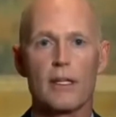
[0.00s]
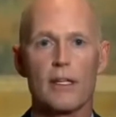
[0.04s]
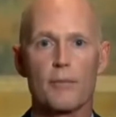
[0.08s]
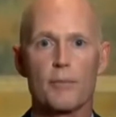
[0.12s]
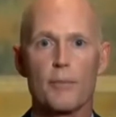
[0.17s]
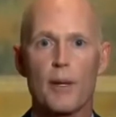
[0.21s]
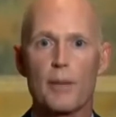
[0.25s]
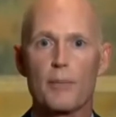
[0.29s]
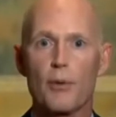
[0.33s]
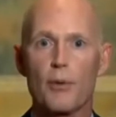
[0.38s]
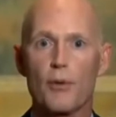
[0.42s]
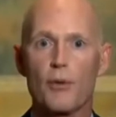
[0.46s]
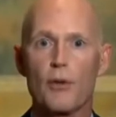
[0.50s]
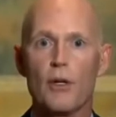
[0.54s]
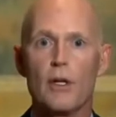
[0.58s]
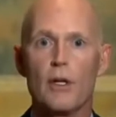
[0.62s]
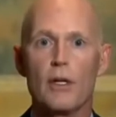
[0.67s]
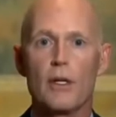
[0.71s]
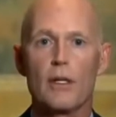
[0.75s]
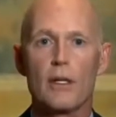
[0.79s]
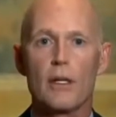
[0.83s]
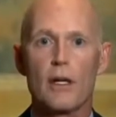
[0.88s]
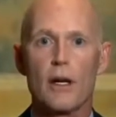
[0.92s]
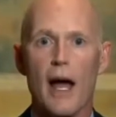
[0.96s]
give people,
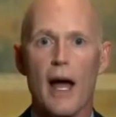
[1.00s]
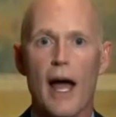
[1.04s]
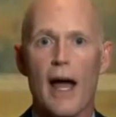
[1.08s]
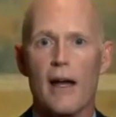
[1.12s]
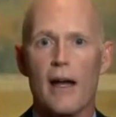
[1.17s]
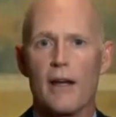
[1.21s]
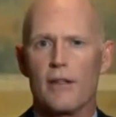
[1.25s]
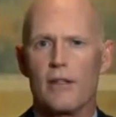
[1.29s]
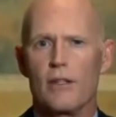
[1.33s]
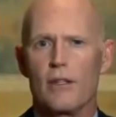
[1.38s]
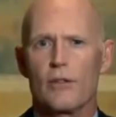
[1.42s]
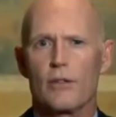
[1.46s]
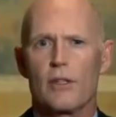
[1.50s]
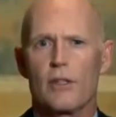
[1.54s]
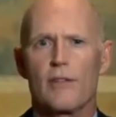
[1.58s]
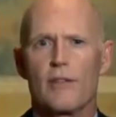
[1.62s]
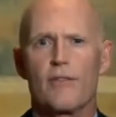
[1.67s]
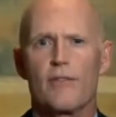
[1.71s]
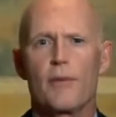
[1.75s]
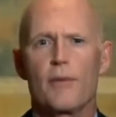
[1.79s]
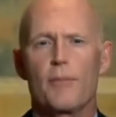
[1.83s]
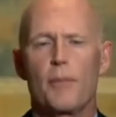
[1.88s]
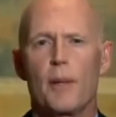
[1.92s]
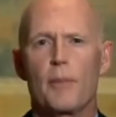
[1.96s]
you know, you know,
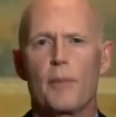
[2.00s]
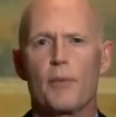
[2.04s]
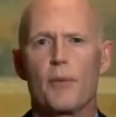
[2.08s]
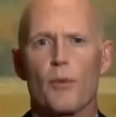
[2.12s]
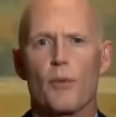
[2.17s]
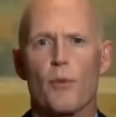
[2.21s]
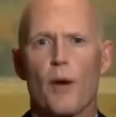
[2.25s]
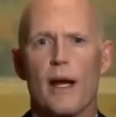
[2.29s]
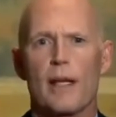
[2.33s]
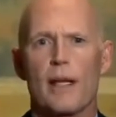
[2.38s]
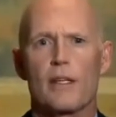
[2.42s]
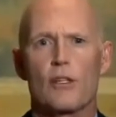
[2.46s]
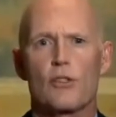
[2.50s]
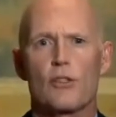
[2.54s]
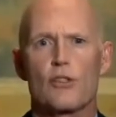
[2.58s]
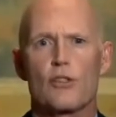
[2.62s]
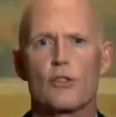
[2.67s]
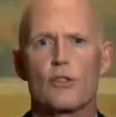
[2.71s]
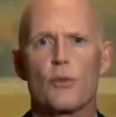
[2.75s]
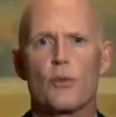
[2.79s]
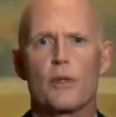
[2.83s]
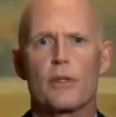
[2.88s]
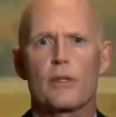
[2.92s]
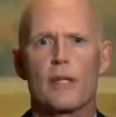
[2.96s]
give the people the right to
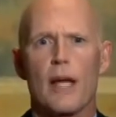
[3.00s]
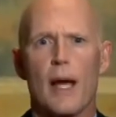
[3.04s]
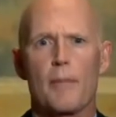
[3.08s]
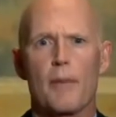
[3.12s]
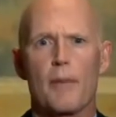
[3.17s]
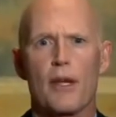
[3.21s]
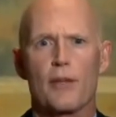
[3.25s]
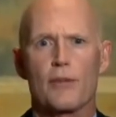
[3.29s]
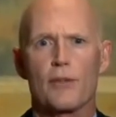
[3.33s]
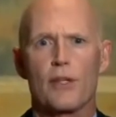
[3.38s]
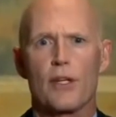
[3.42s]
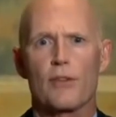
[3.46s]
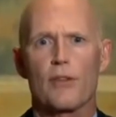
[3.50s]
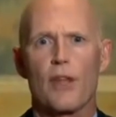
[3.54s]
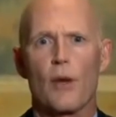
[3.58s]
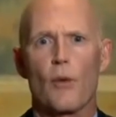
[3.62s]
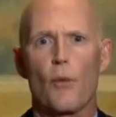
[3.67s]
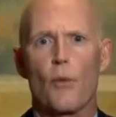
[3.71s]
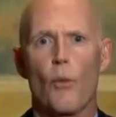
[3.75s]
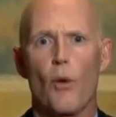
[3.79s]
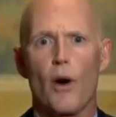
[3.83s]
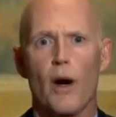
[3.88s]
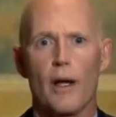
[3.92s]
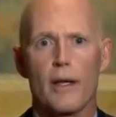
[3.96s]
choose what type of health care
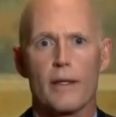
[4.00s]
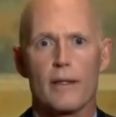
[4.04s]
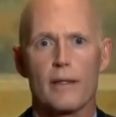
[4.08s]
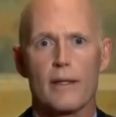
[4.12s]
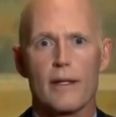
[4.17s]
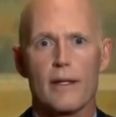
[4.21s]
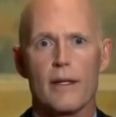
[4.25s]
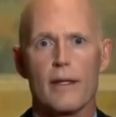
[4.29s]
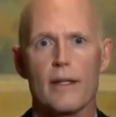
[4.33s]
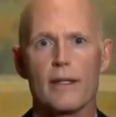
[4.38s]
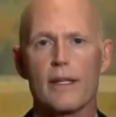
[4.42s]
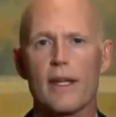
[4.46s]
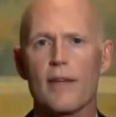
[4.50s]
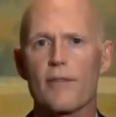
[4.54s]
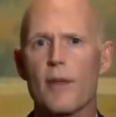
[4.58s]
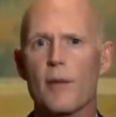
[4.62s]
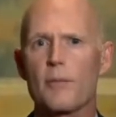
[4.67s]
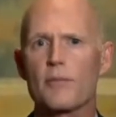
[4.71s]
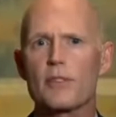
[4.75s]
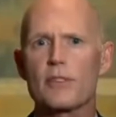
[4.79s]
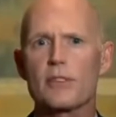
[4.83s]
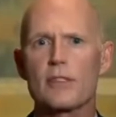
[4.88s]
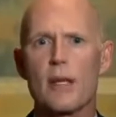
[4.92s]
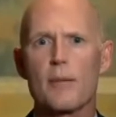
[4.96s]
they want. Give
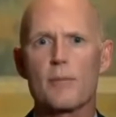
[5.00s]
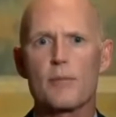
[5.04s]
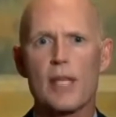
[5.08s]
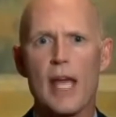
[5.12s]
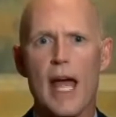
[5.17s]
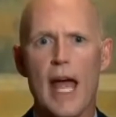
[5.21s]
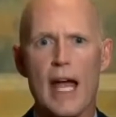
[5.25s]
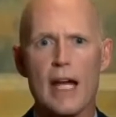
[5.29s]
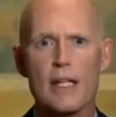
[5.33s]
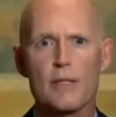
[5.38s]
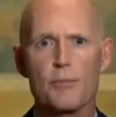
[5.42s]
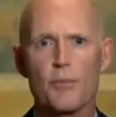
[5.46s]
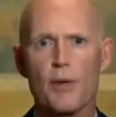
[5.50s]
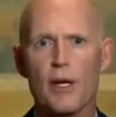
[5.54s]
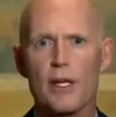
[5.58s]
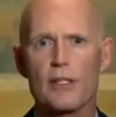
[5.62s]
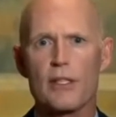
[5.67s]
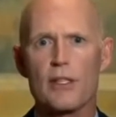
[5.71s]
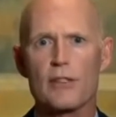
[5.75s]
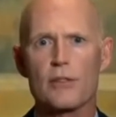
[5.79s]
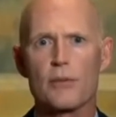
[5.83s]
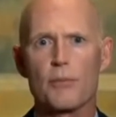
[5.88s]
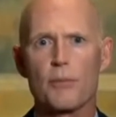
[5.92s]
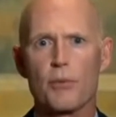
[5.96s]
them the same tax
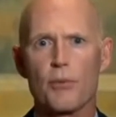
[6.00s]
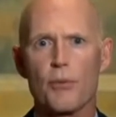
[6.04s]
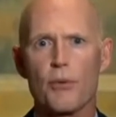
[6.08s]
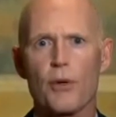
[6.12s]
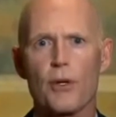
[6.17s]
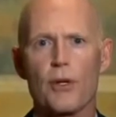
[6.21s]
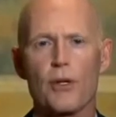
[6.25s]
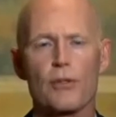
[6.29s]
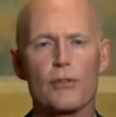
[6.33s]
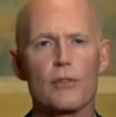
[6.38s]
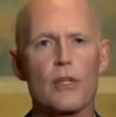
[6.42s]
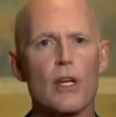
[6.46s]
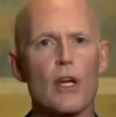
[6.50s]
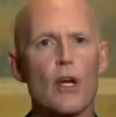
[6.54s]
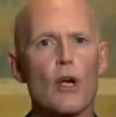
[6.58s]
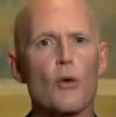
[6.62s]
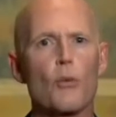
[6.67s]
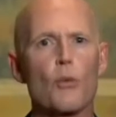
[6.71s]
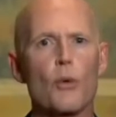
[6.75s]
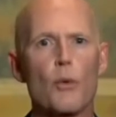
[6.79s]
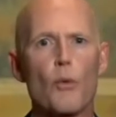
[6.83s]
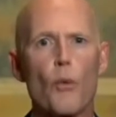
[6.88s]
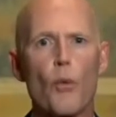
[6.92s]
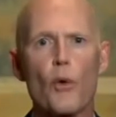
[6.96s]
breaks as employers.
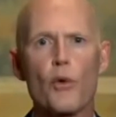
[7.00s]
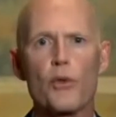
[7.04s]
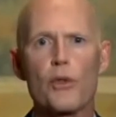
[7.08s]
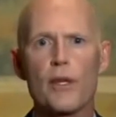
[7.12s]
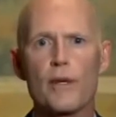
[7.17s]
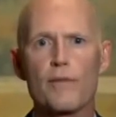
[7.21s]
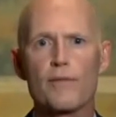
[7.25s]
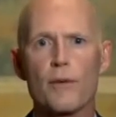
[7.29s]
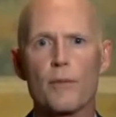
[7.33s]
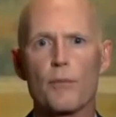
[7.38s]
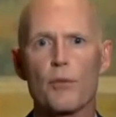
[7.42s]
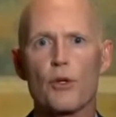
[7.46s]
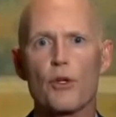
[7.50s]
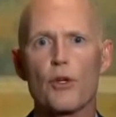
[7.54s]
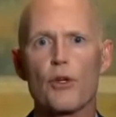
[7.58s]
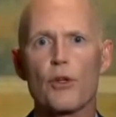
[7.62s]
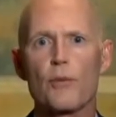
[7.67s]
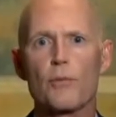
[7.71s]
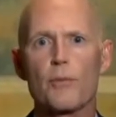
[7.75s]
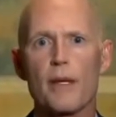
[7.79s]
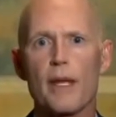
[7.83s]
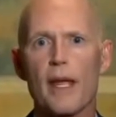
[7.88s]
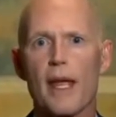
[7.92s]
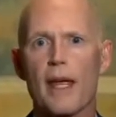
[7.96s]
Reward them from
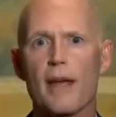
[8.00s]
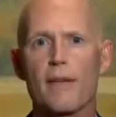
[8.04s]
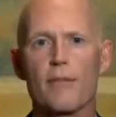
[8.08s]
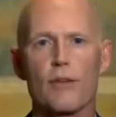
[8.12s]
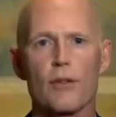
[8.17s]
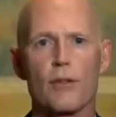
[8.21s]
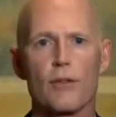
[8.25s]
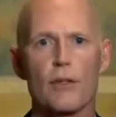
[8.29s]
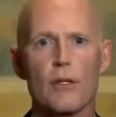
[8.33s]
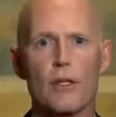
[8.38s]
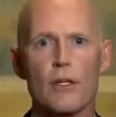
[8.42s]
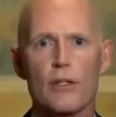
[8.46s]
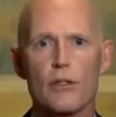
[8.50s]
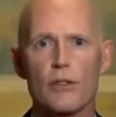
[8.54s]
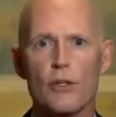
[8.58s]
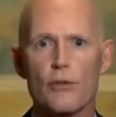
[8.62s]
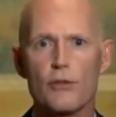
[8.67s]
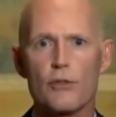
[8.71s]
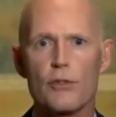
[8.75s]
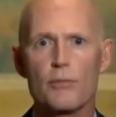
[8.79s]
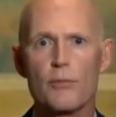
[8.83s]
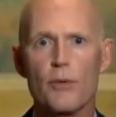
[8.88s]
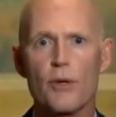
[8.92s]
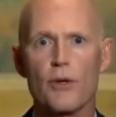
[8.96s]
good behavior.
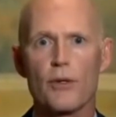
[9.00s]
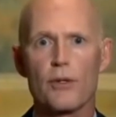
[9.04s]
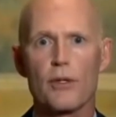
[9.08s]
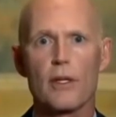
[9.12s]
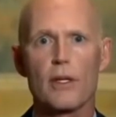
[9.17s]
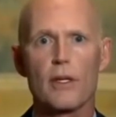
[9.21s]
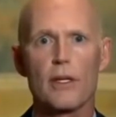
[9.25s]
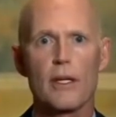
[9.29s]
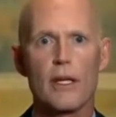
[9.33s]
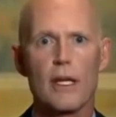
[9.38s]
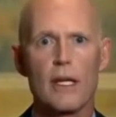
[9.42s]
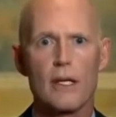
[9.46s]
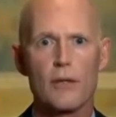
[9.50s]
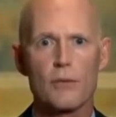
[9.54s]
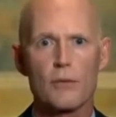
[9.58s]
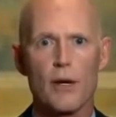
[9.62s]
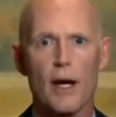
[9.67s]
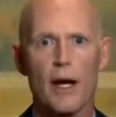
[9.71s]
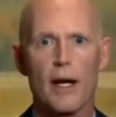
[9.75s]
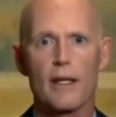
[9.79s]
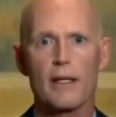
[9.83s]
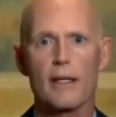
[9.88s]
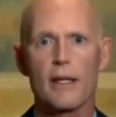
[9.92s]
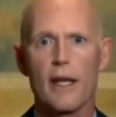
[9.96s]
Don't smoke. Eat
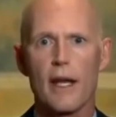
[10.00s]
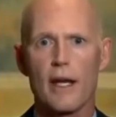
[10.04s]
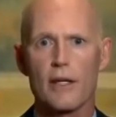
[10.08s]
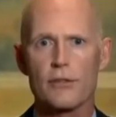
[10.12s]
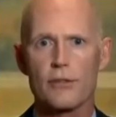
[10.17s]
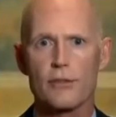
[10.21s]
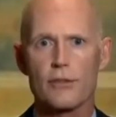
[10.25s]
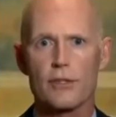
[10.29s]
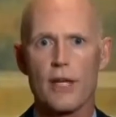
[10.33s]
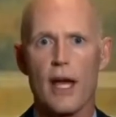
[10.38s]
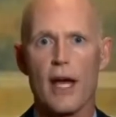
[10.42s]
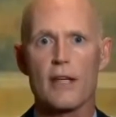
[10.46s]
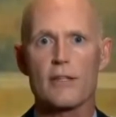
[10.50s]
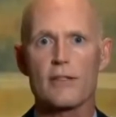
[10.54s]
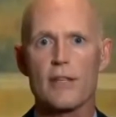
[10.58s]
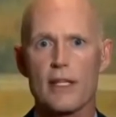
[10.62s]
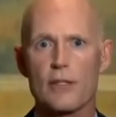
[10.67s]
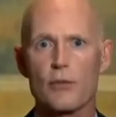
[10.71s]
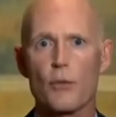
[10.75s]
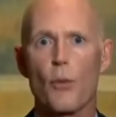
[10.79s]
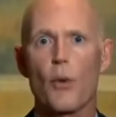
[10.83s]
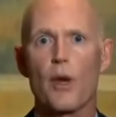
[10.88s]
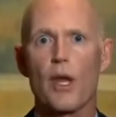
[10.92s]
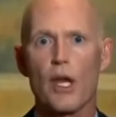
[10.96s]
right, exercise.
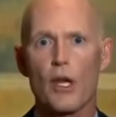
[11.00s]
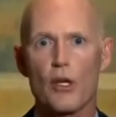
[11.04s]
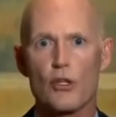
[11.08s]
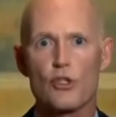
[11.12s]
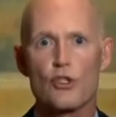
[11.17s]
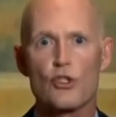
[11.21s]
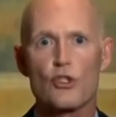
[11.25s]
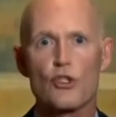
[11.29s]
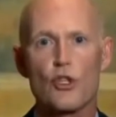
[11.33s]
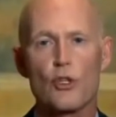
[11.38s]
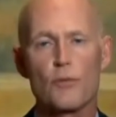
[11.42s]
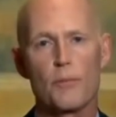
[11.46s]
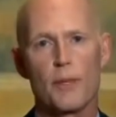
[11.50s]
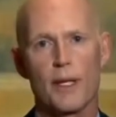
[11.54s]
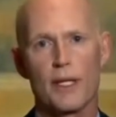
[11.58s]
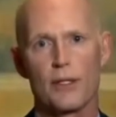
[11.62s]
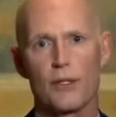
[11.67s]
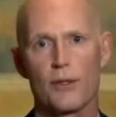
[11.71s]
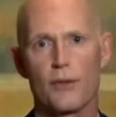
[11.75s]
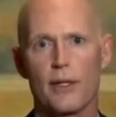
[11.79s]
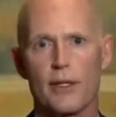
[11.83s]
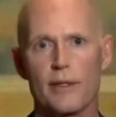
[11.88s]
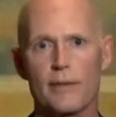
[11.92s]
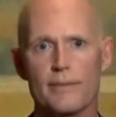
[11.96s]
That's what we should be
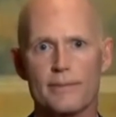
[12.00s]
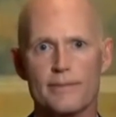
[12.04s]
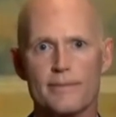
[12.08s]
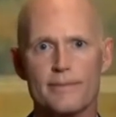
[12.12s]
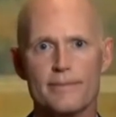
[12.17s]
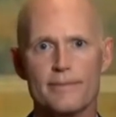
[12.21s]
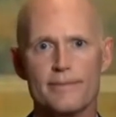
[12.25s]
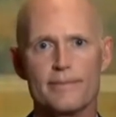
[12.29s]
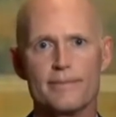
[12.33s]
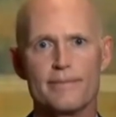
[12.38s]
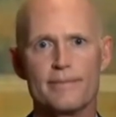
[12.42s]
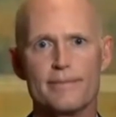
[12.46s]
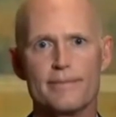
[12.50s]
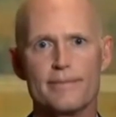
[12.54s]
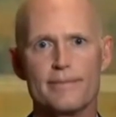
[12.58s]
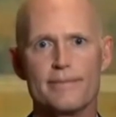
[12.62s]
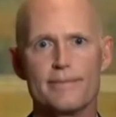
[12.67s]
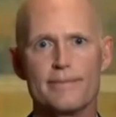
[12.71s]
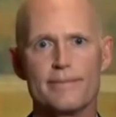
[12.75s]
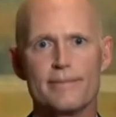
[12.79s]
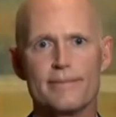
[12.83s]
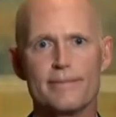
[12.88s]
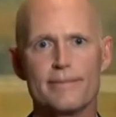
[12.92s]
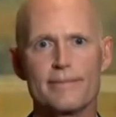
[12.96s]
doing. All right, Governor,
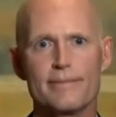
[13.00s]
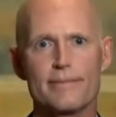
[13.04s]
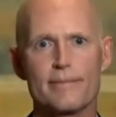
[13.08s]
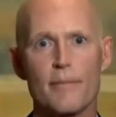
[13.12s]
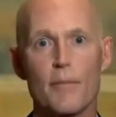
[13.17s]
we only have